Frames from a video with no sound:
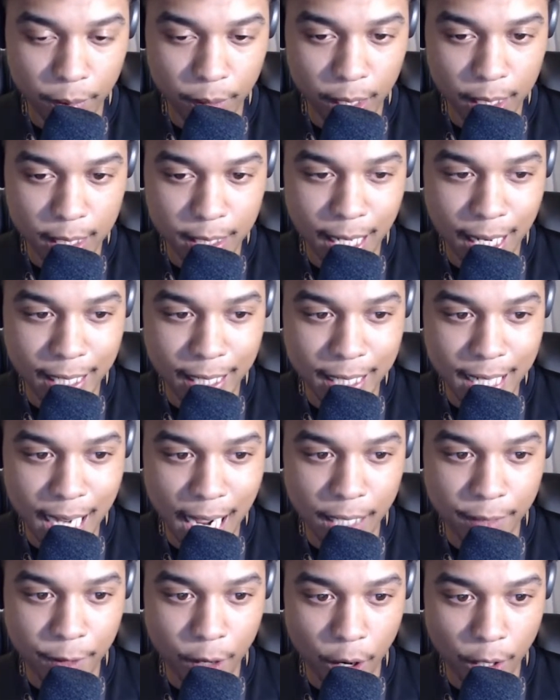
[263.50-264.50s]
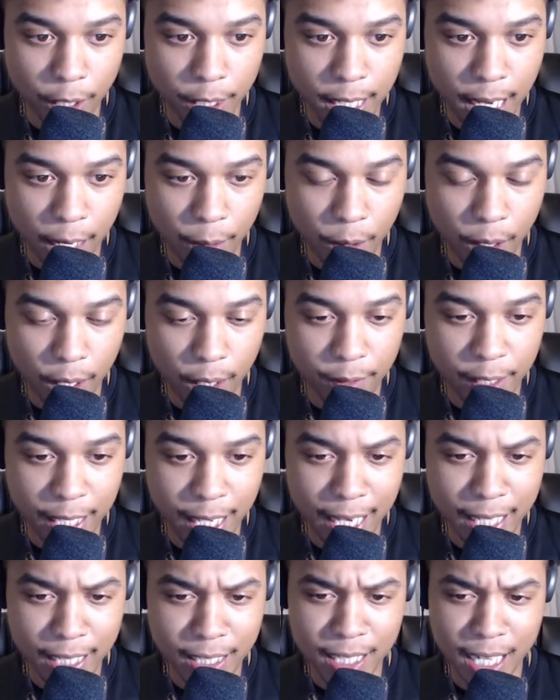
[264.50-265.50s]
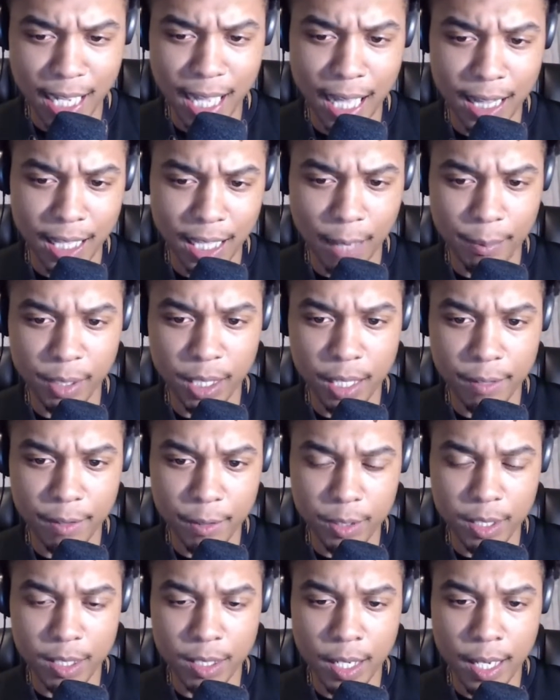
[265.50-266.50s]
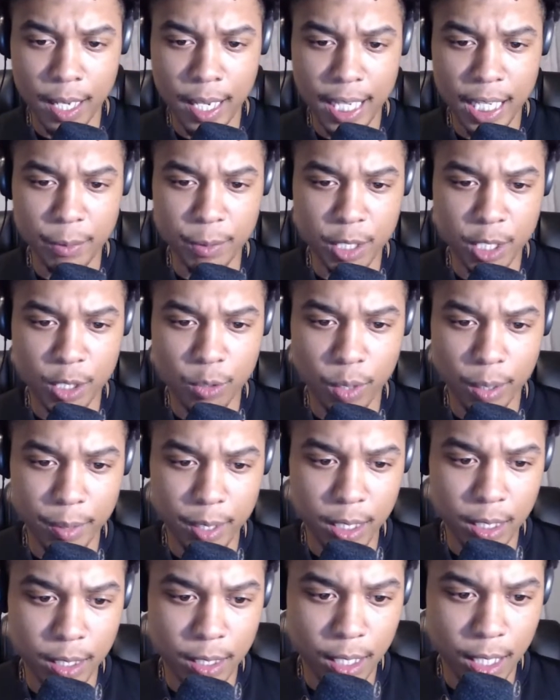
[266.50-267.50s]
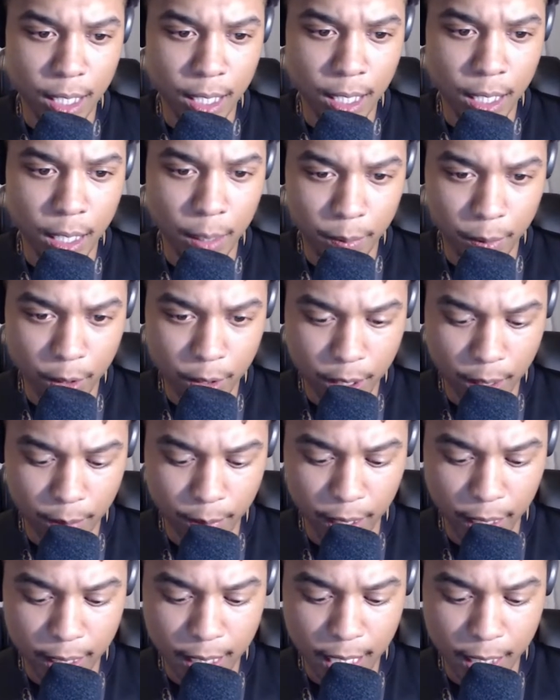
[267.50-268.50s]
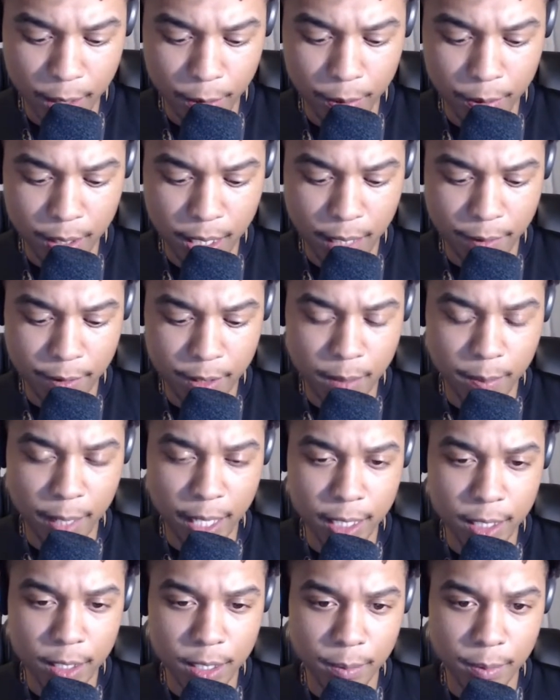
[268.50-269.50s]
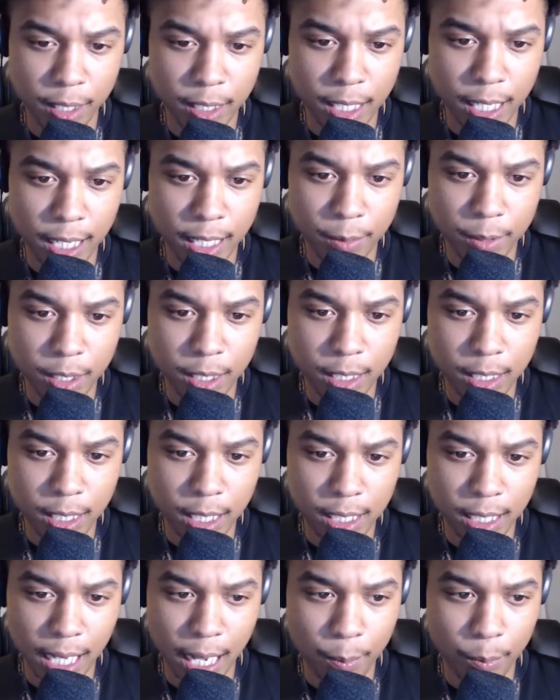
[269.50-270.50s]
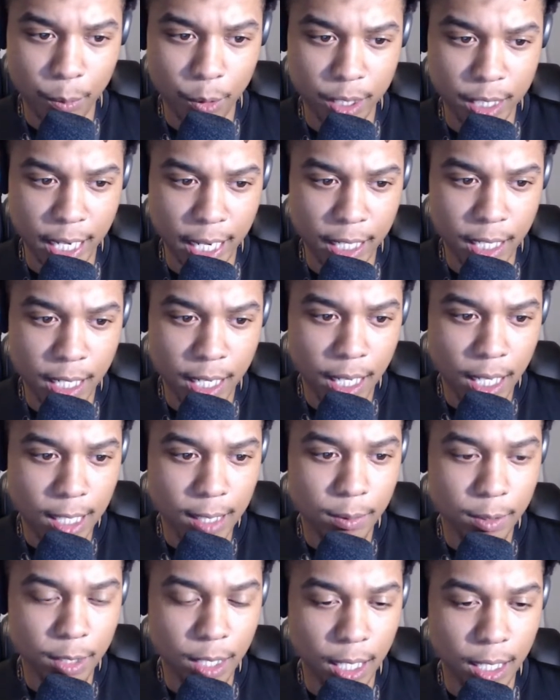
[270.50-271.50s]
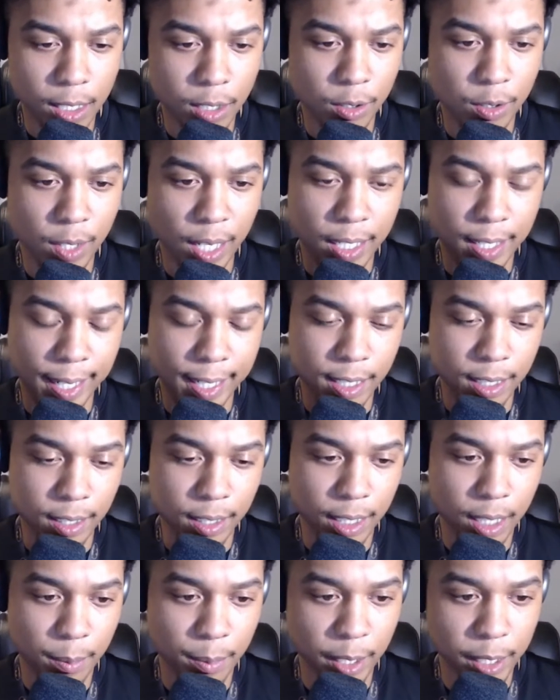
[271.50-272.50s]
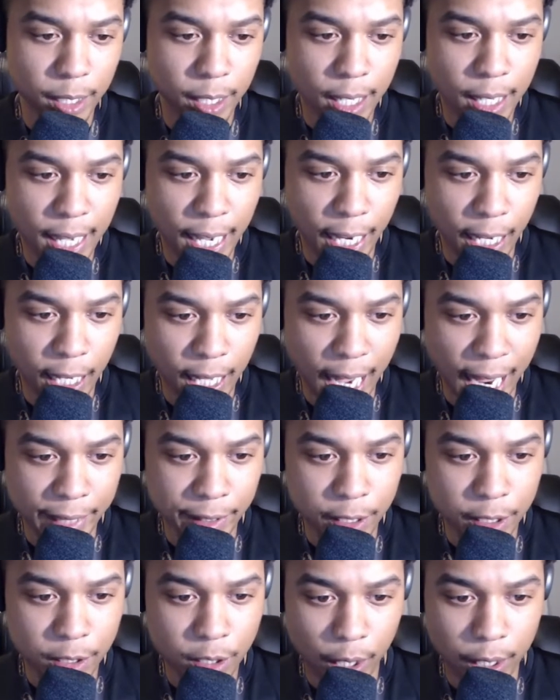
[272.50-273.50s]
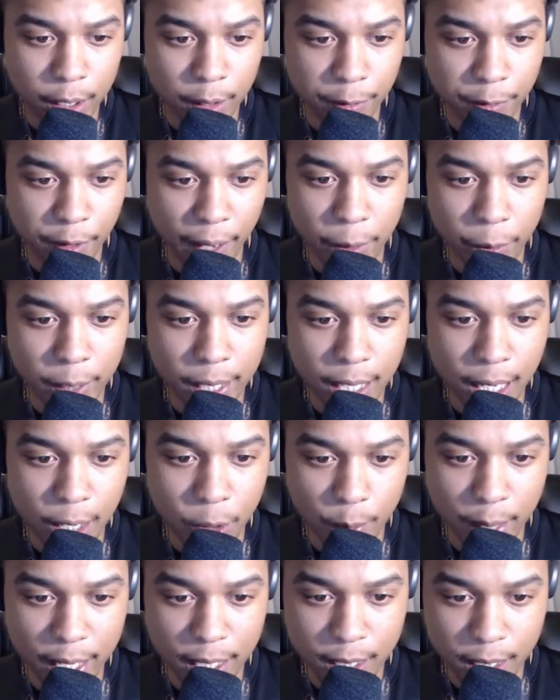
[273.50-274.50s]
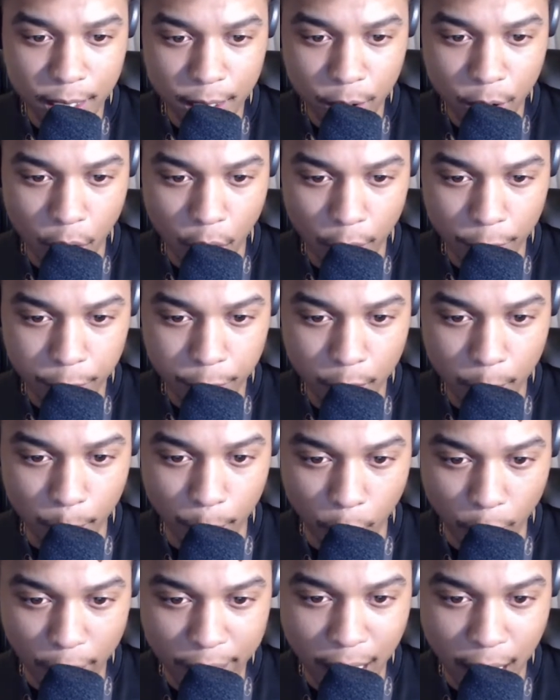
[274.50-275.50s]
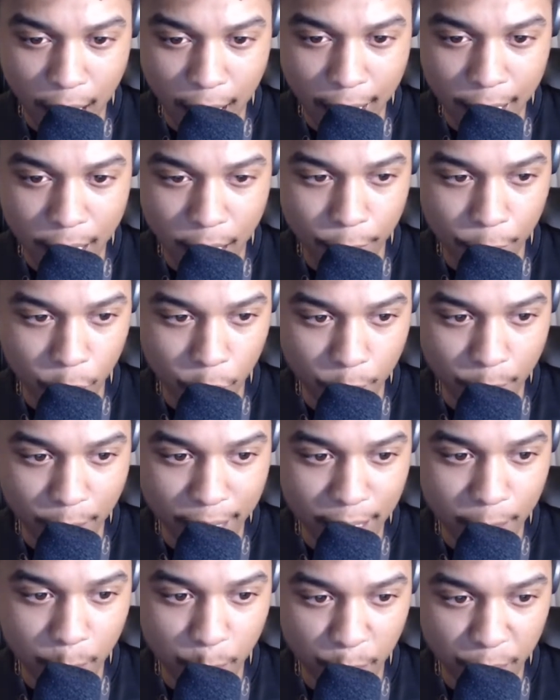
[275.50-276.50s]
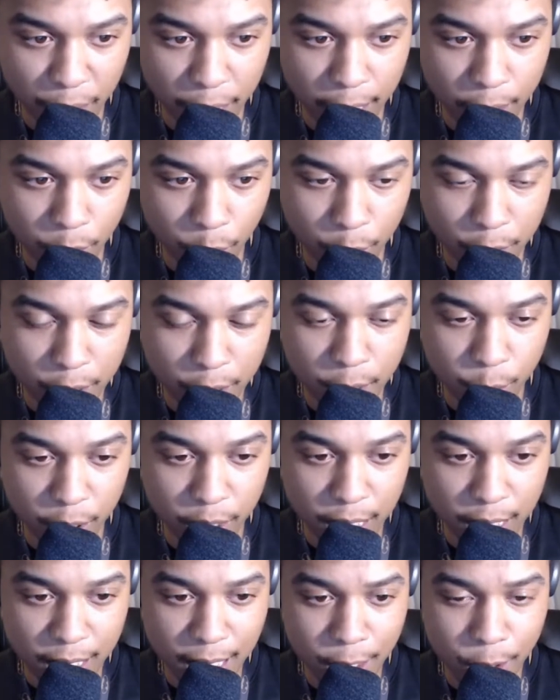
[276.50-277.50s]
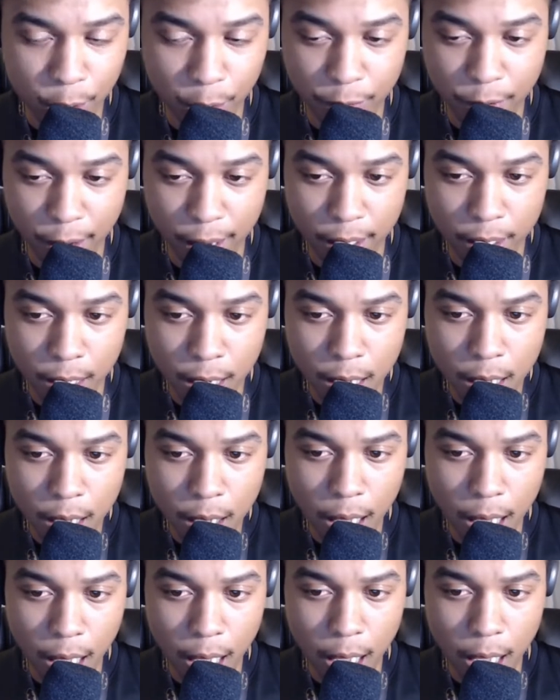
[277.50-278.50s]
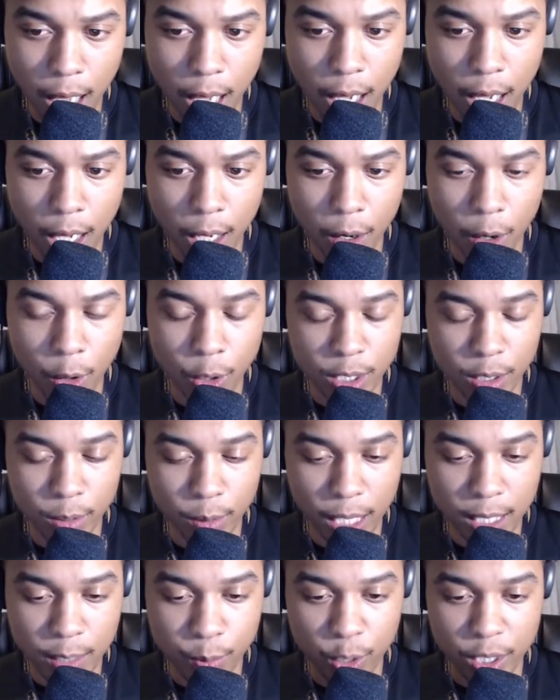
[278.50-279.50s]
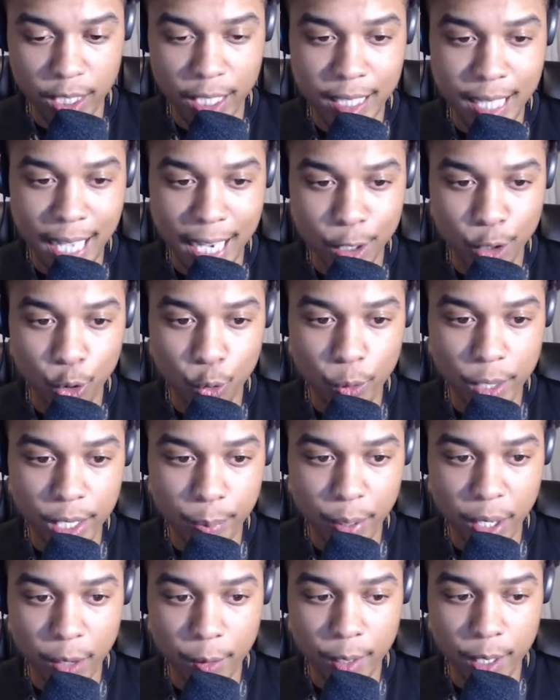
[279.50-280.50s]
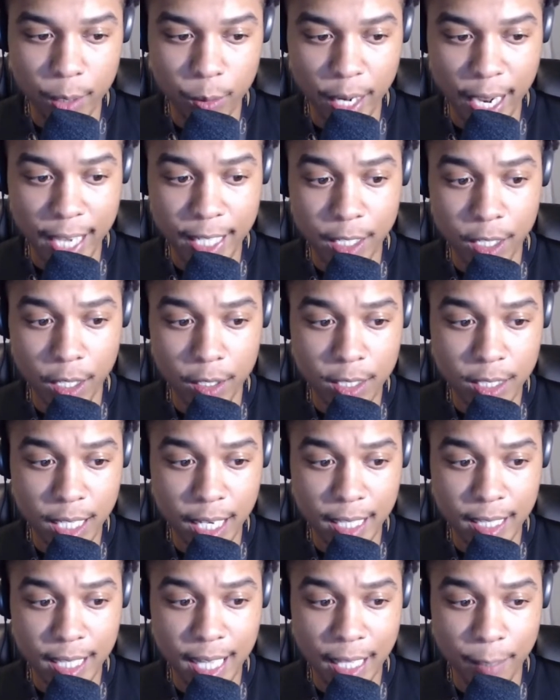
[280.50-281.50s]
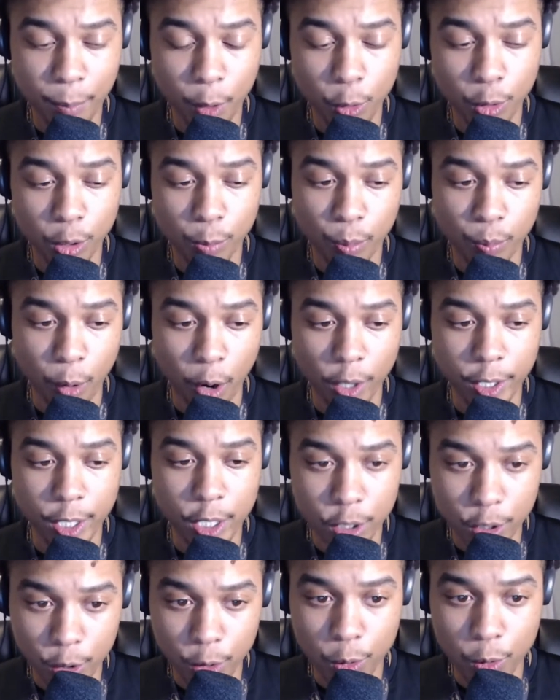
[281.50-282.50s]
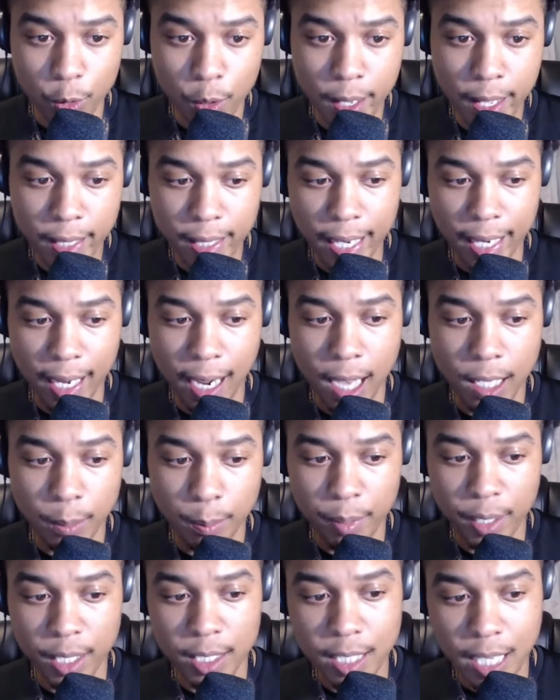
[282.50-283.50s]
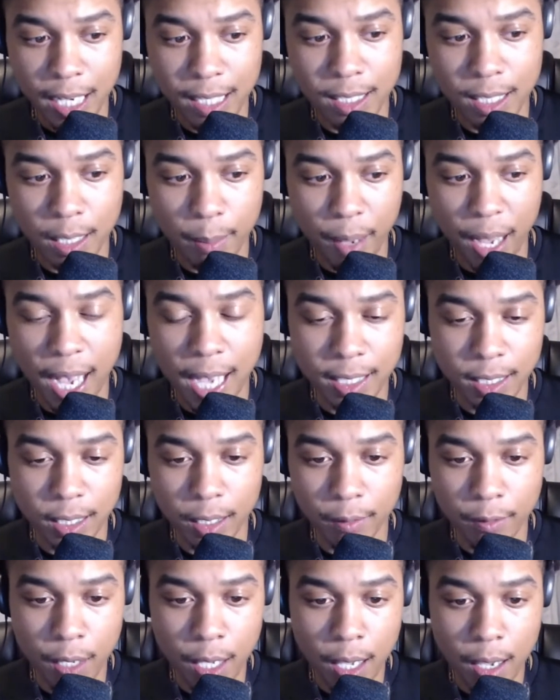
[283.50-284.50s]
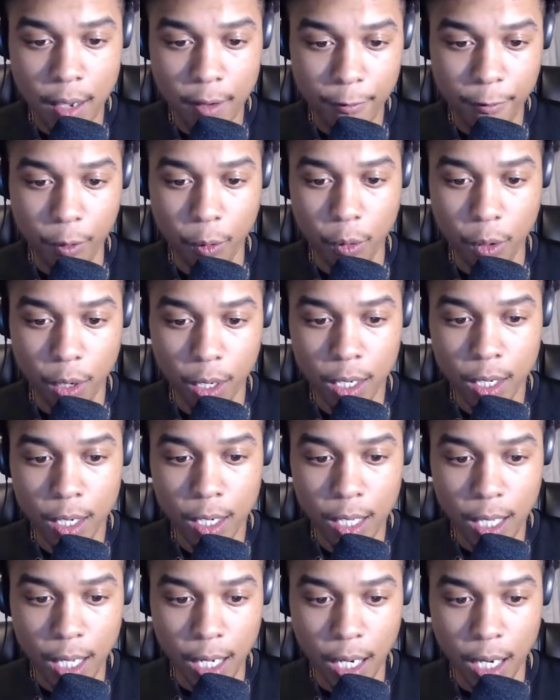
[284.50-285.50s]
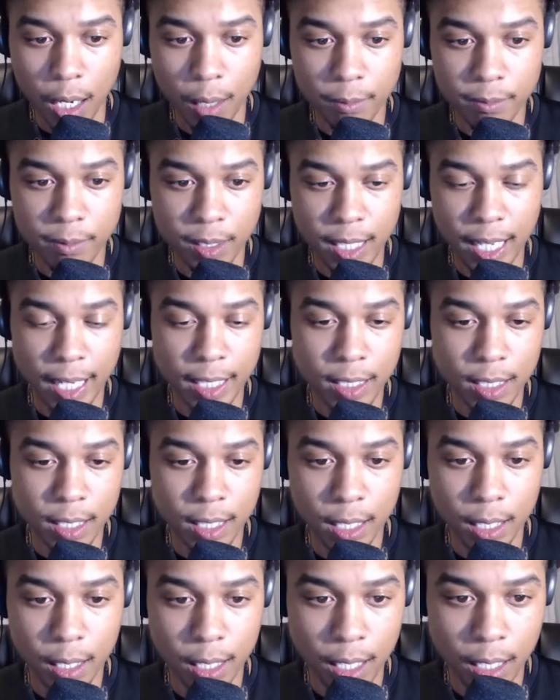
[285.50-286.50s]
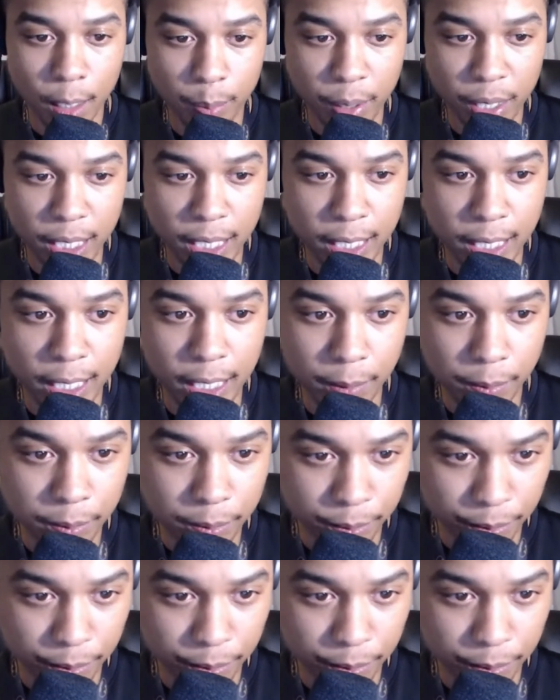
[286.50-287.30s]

it's saying he died of a heart attack while on vacation. I, I think I believe he was he was swimming um, or something like that, or he was saving somebody or something like that. It was it's, it's a lot more than that. Uh, so you, you, guys can look it up. But uh, at the start of the fight week, Eubank Senior called for a boycott of Eubank Benn, which is within that two fight uh, uh, or is, is within that two week period where Eddie Hearn said that both parties knew that Conor Benn tested positive for um, that uh, uh, PED.